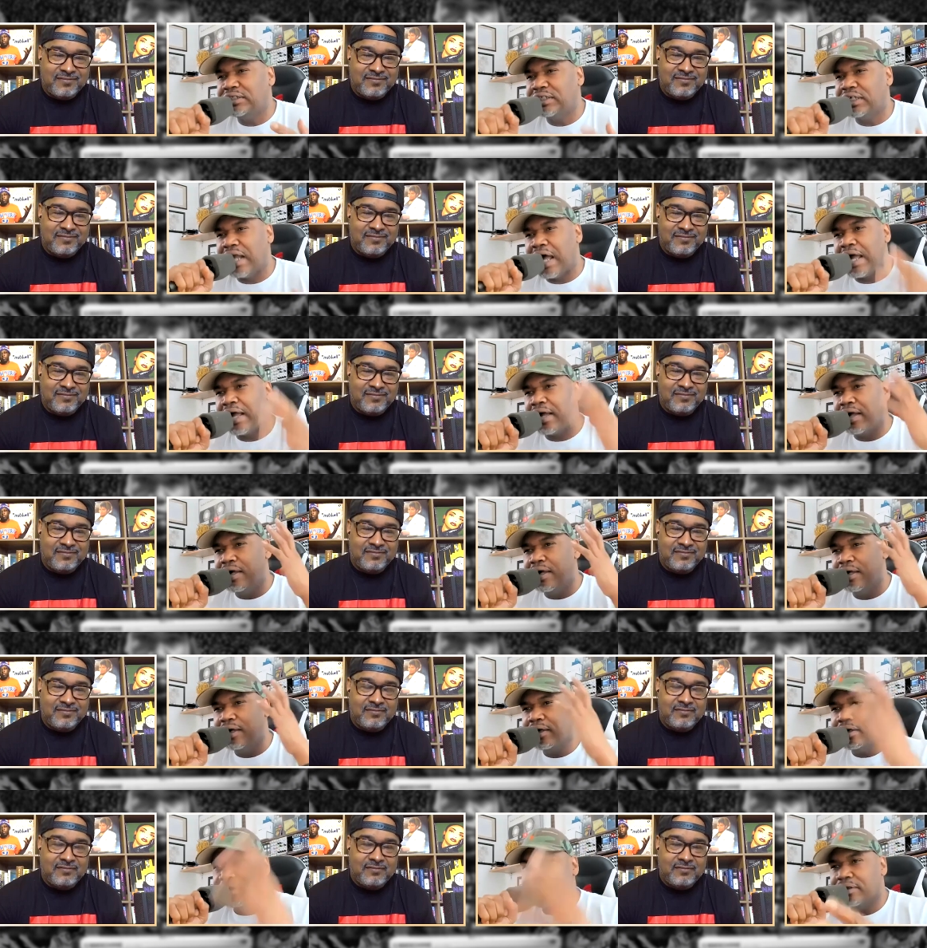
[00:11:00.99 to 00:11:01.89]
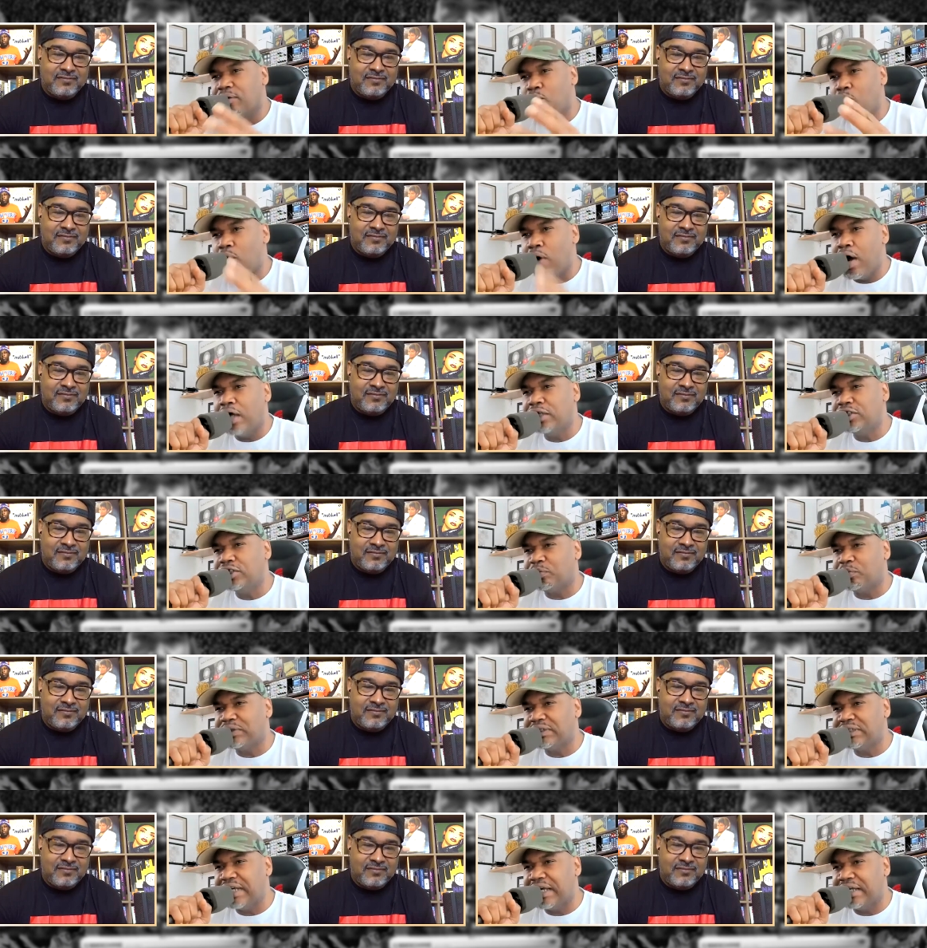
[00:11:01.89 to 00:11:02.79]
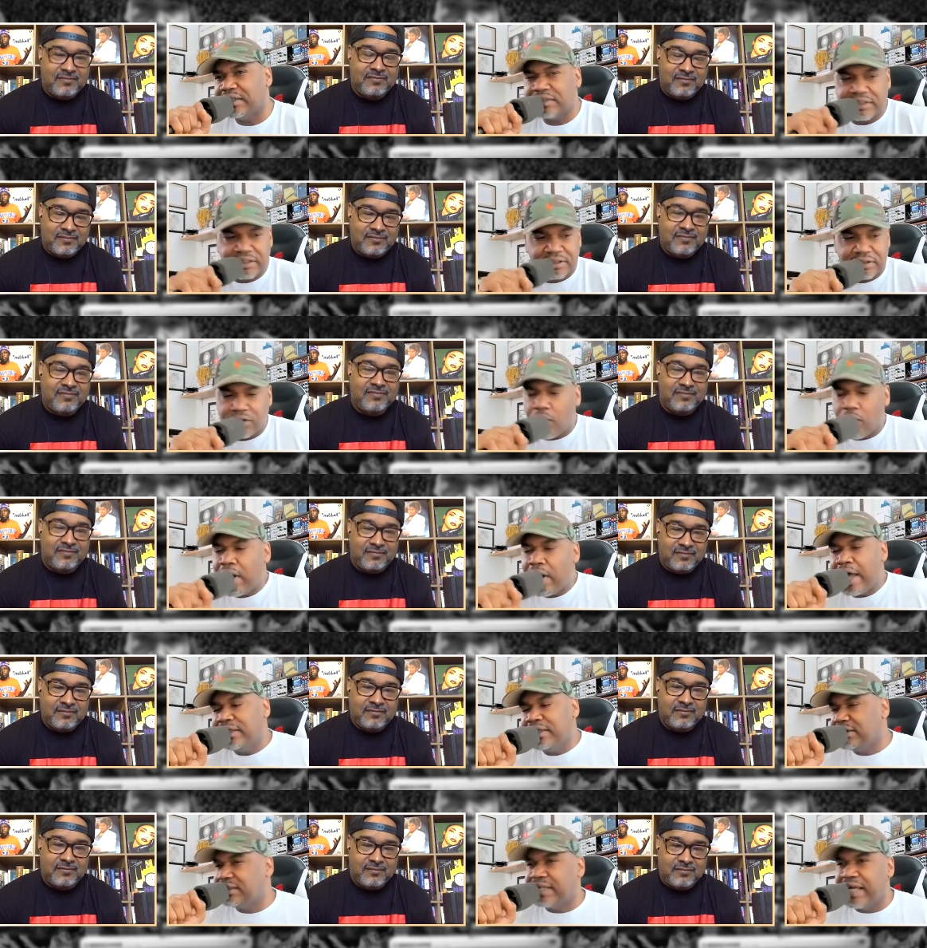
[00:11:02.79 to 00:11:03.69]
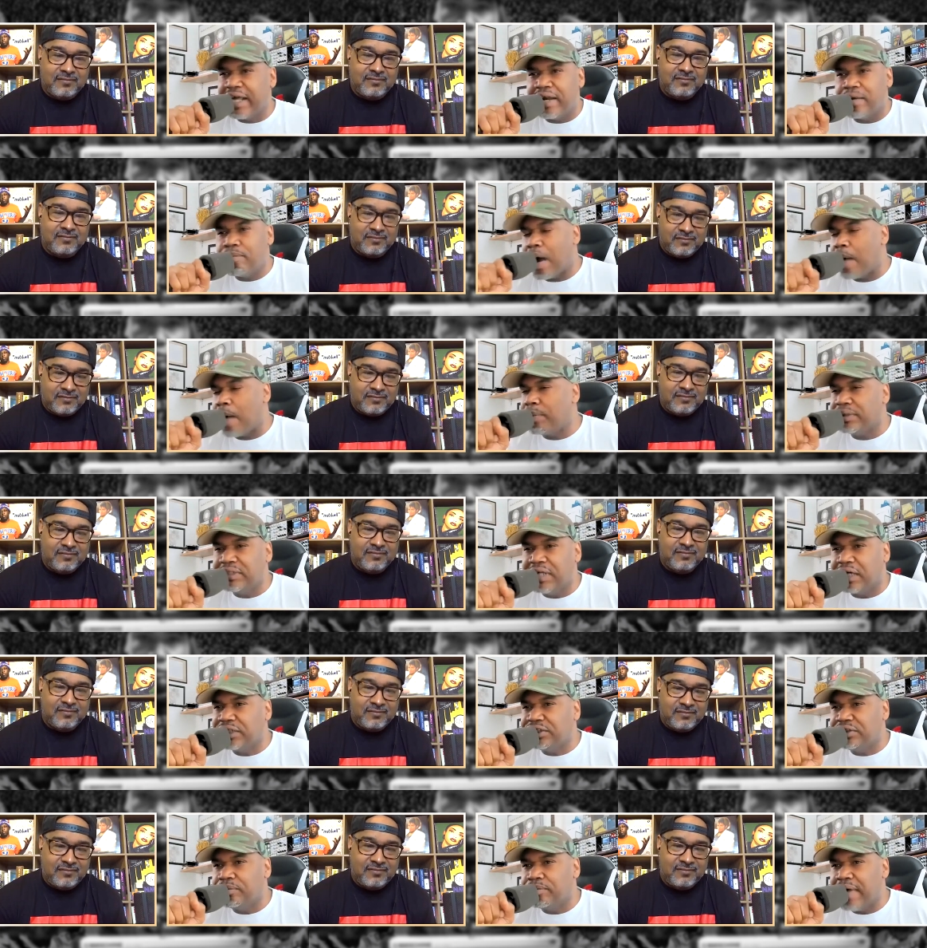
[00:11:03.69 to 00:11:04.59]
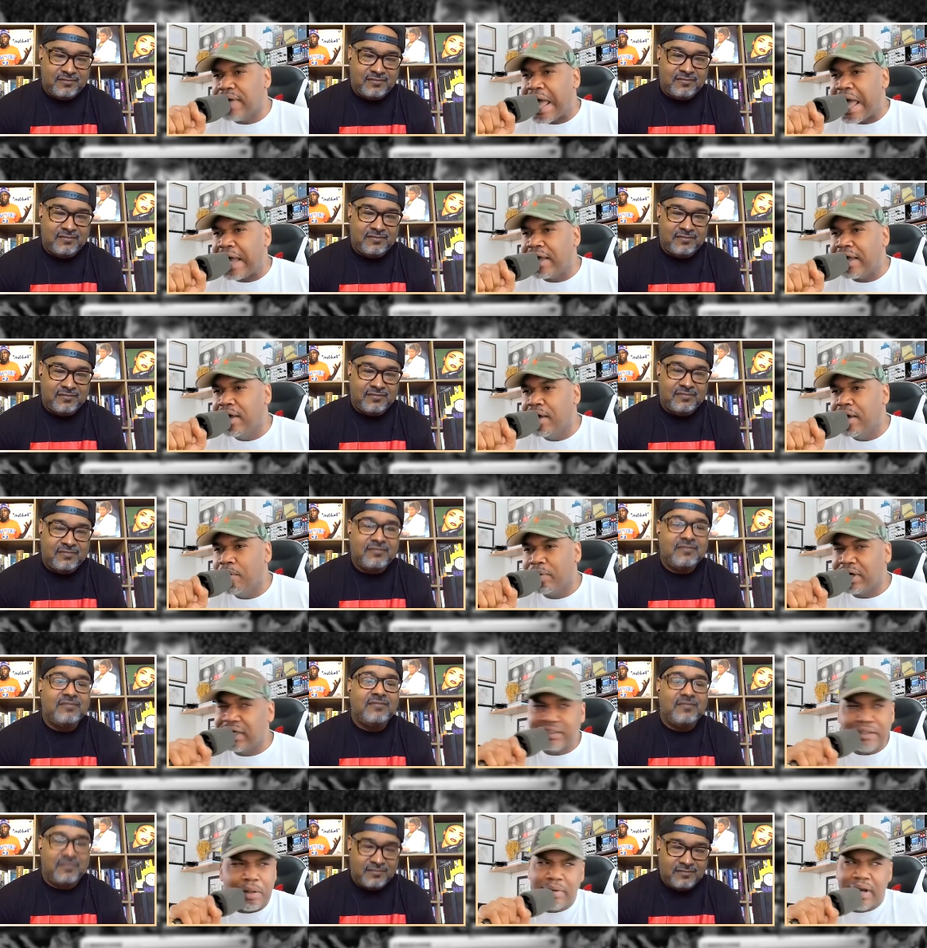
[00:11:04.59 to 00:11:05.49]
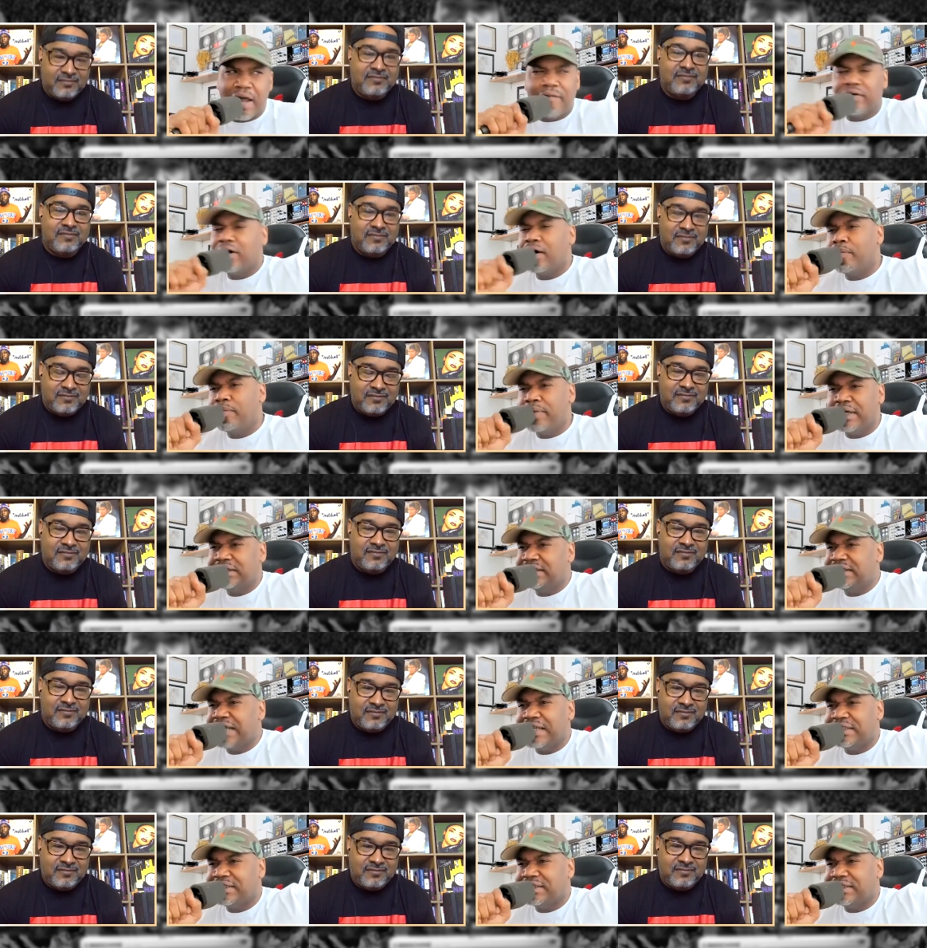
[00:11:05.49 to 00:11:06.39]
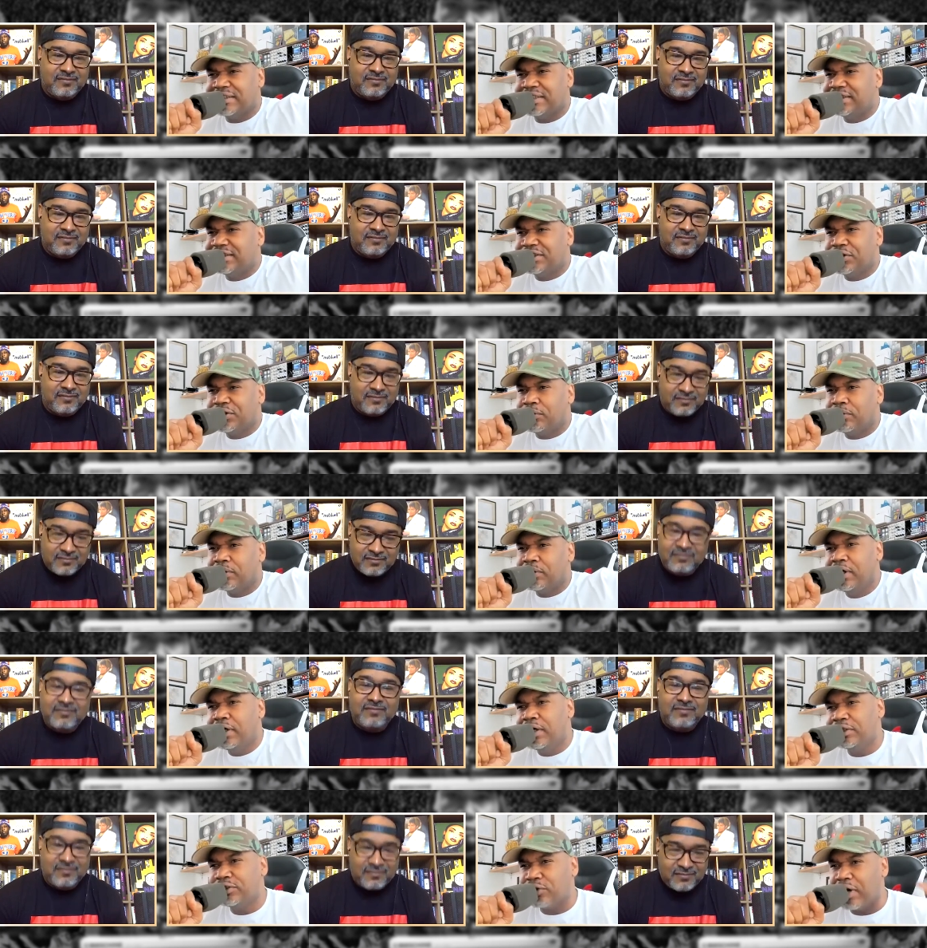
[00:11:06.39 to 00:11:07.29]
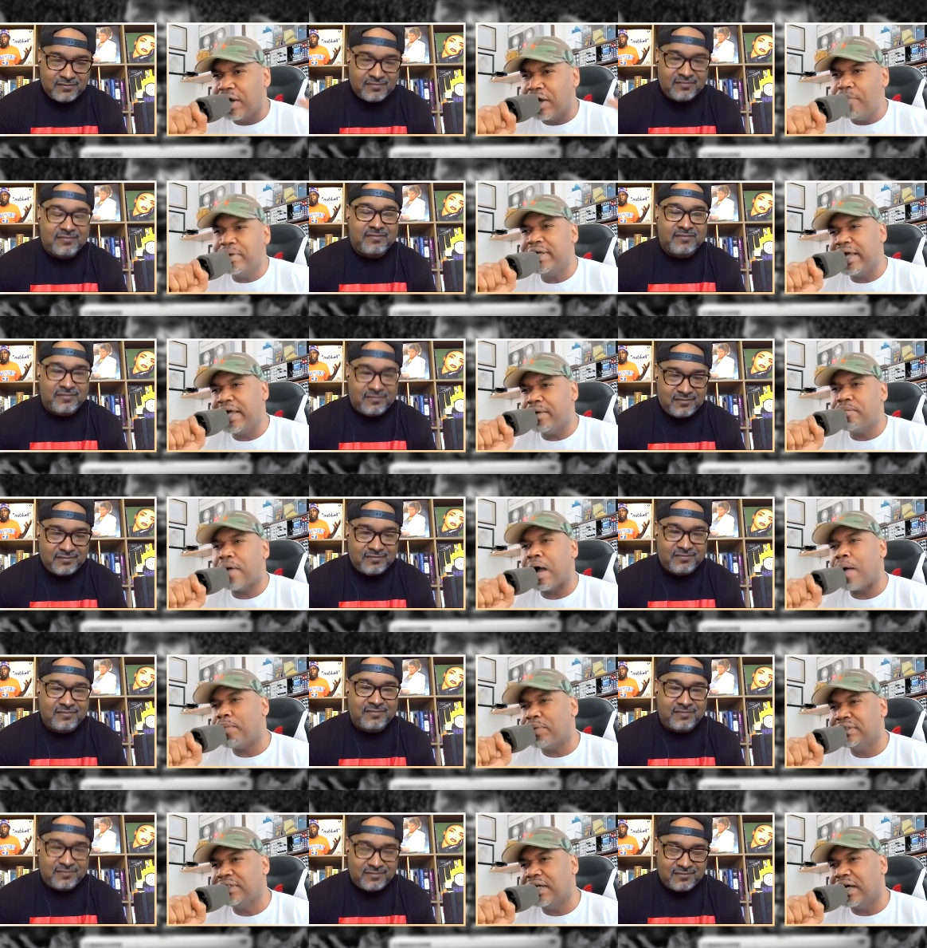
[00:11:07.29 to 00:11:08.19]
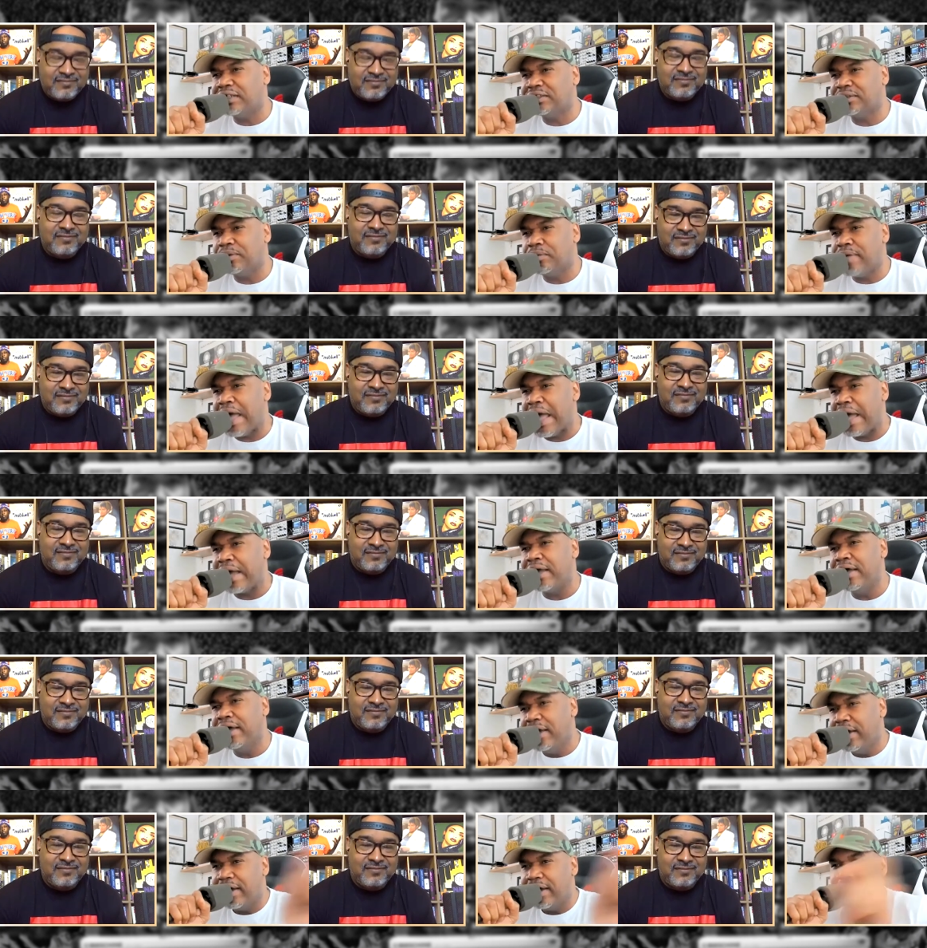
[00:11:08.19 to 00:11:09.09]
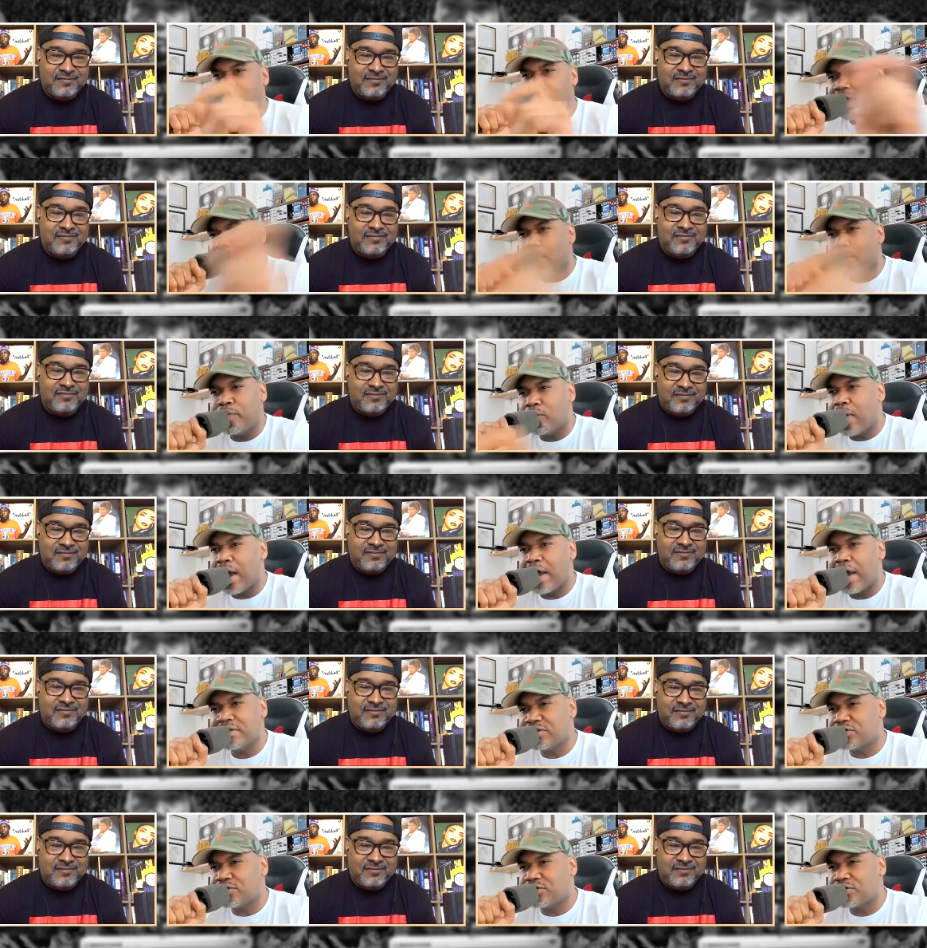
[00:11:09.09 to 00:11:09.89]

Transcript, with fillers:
Speaker 1: to like 100% just go ahead and just get in my production bag because I'm never going to be as nice as this dude. So let me get in my production bag and help him write a